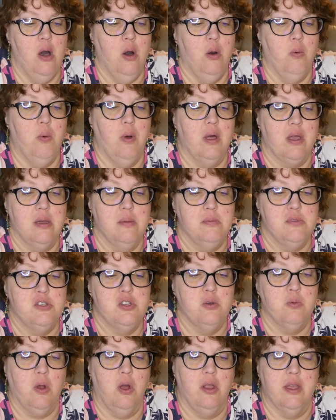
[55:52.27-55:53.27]
Welcome
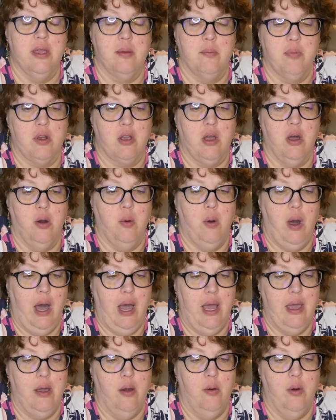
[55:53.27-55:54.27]
to Rolling Brook,
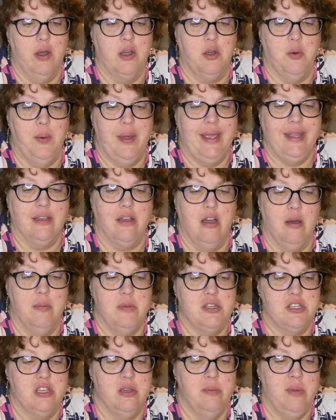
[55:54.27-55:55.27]
Ohio, a quaint
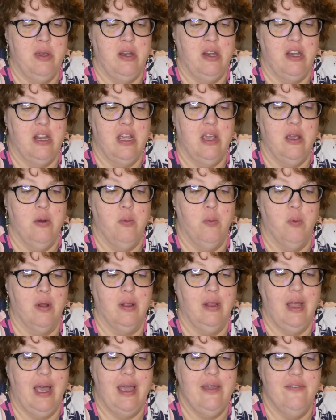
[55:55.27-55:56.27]
Amish community where
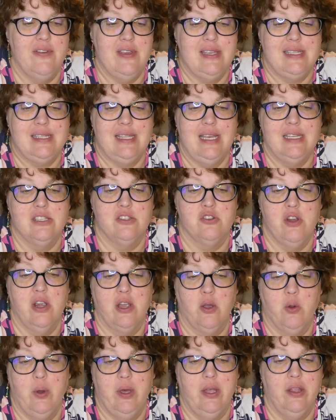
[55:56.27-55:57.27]
life is less
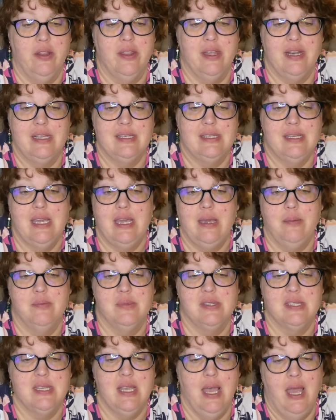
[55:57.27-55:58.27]
tranquil than it
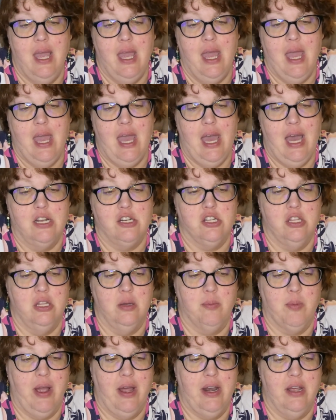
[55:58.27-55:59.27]
seems. Angela
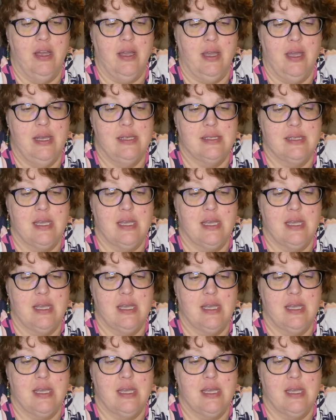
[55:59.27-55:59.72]
Braddock has